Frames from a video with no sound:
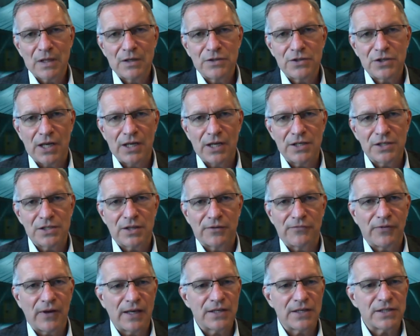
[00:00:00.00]
change the
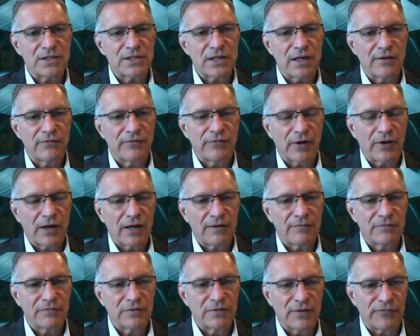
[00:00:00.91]
face
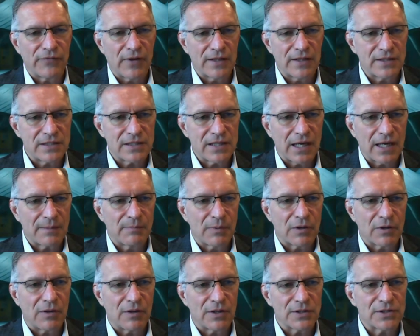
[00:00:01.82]
of defense tech,
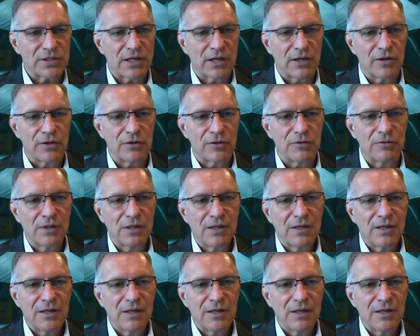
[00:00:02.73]
but also